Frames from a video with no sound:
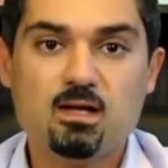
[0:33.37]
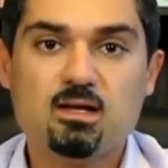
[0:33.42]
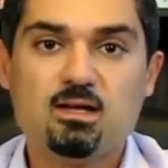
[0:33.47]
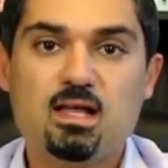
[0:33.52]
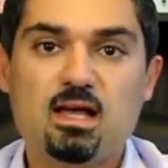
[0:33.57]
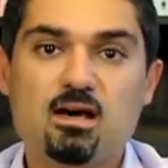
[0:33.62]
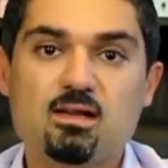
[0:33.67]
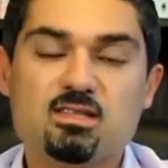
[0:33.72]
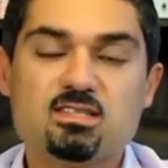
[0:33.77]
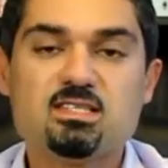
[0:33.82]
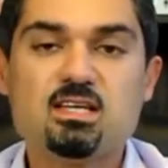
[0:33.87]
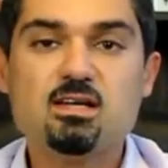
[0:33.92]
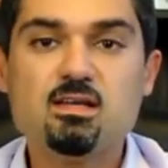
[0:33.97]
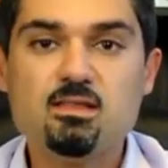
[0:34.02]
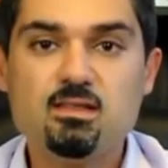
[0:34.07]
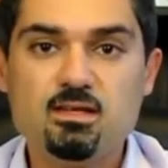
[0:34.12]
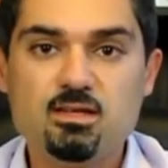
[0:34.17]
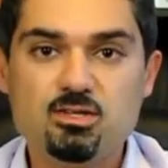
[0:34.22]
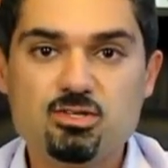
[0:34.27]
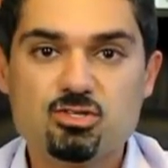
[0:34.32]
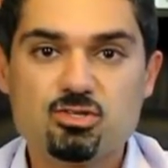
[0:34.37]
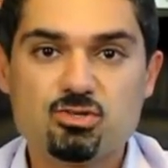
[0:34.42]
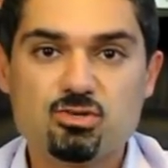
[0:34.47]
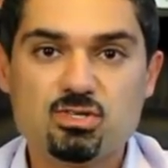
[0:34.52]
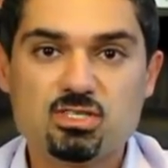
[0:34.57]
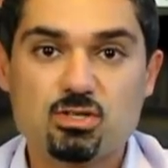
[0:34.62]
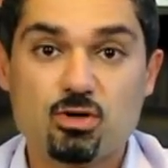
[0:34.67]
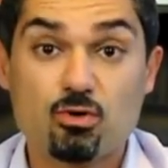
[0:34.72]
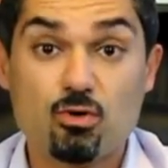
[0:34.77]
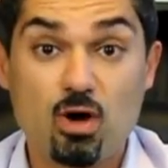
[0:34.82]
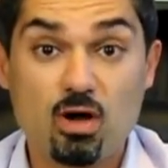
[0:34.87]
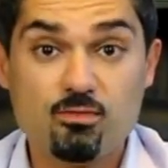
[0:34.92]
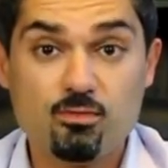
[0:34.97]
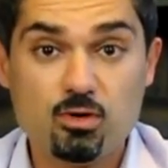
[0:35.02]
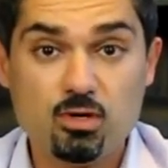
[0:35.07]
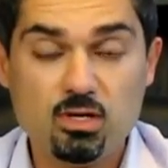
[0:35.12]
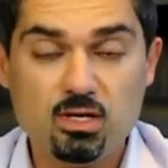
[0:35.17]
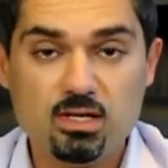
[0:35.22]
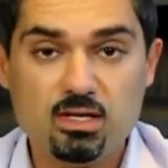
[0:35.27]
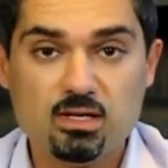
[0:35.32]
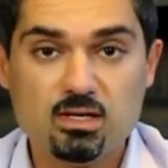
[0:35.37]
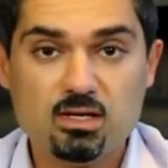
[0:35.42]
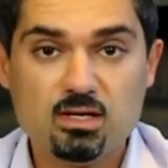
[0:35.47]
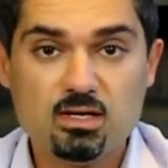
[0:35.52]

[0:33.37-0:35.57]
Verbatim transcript: Now, the second thing you should do is arrive early.